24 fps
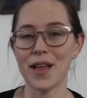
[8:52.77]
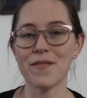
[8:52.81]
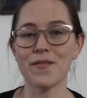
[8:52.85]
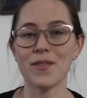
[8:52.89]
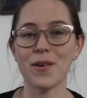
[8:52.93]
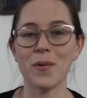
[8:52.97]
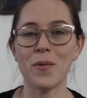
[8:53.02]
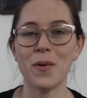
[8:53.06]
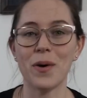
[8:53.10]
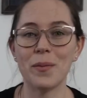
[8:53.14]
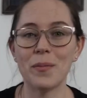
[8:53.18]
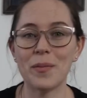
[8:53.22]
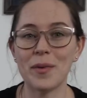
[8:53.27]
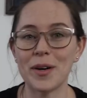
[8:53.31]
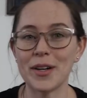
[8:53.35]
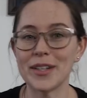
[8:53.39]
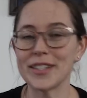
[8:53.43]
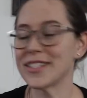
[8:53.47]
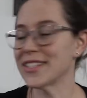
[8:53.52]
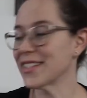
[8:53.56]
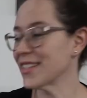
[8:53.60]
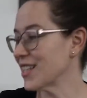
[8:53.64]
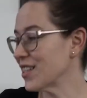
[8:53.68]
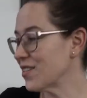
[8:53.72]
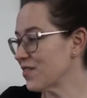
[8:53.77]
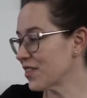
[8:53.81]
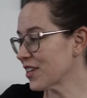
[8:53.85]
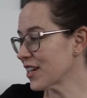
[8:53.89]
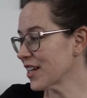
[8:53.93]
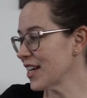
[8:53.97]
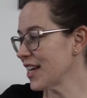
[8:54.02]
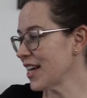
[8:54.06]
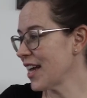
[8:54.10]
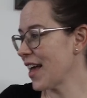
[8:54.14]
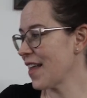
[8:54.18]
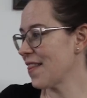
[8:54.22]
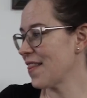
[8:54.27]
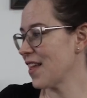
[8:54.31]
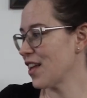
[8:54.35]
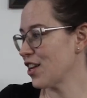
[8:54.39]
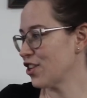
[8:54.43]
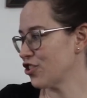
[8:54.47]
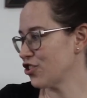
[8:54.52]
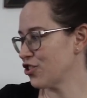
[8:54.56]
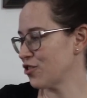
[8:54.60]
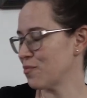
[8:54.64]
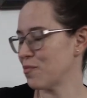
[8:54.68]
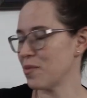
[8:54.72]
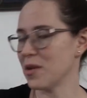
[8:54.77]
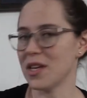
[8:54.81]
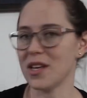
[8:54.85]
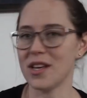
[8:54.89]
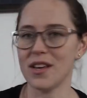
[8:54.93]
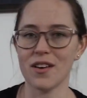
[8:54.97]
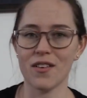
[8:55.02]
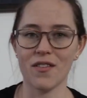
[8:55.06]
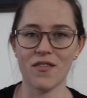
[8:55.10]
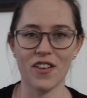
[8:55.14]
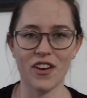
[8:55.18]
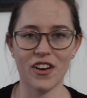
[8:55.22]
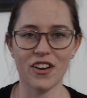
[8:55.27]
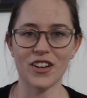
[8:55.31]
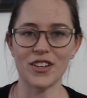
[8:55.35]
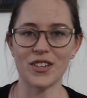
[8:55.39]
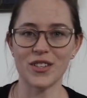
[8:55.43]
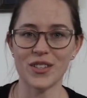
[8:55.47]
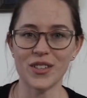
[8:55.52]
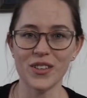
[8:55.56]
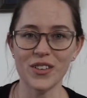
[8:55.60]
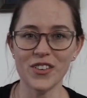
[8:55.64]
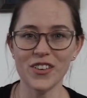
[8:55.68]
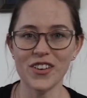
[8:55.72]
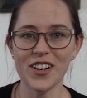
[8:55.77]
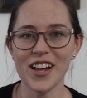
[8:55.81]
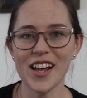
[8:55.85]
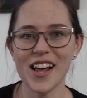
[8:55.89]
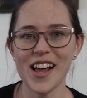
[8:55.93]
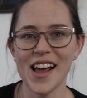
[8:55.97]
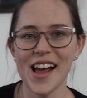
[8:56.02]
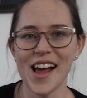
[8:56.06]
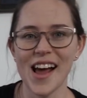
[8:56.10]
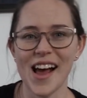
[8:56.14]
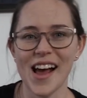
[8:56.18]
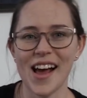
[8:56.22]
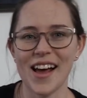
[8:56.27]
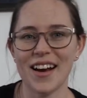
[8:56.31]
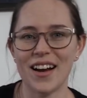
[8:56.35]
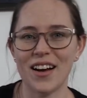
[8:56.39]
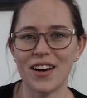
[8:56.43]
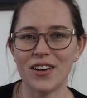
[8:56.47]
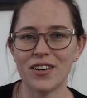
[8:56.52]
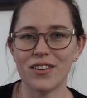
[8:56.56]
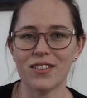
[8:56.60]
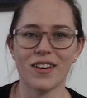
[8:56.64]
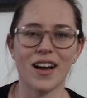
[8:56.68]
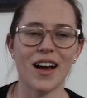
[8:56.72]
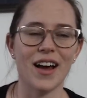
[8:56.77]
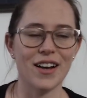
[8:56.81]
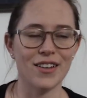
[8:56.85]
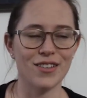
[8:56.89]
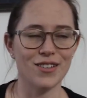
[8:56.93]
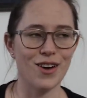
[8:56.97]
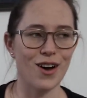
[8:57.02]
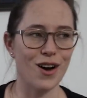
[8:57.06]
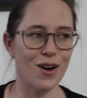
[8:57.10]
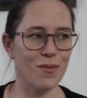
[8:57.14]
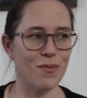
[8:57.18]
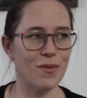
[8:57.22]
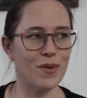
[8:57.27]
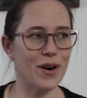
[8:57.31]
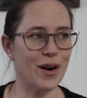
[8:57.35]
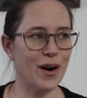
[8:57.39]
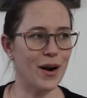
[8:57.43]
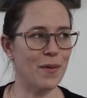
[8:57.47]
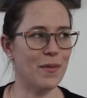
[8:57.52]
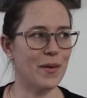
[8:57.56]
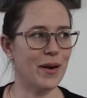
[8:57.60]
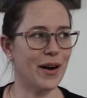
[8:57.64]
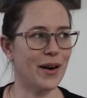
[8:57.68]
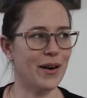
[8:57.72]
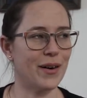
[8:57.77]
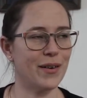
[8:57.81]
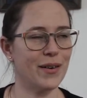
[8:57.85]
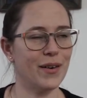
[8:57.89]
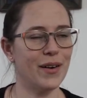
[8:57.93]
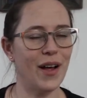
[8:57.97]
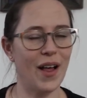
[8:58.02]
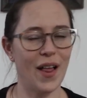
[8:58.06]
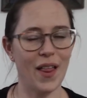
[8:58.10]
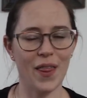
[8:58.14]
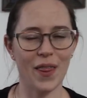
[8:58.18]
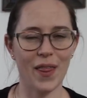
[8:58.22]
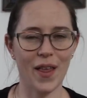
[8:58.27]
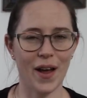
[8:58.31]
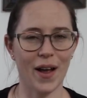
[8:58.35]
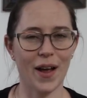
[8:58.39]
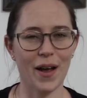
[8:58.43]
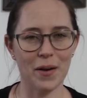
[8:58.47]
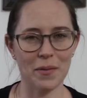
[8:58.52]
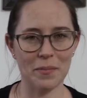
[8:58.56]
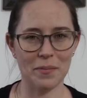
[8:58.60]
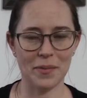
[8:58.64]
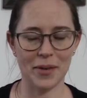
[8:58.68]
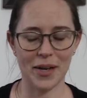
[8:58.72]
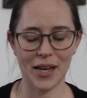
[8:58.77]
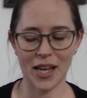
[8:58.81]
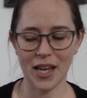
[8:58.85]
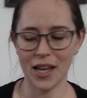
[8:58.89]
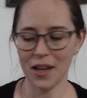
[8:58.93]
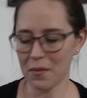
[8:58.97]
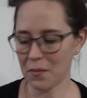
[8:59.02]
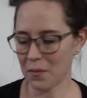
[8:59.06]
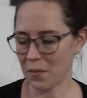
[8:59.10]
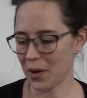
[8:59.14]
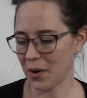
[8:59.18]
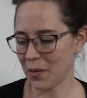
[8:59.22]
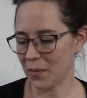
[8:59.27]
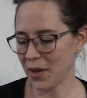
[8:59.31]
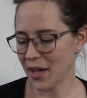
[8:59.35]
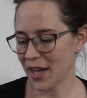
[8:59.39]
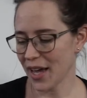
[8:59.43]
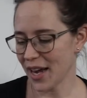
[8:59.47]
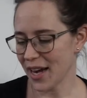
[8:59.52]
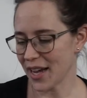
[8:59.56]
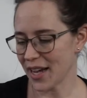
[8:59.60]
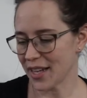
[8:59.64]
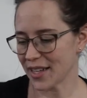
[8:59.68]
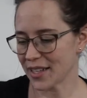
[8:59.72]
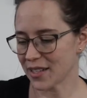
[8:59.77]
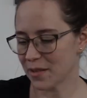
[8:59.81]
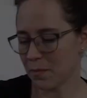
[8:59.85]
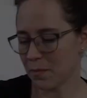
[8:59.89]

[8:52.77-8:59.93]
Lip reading: for one more delivery, and they should be here very soon. And I'll kind of talk more about that company when we get it.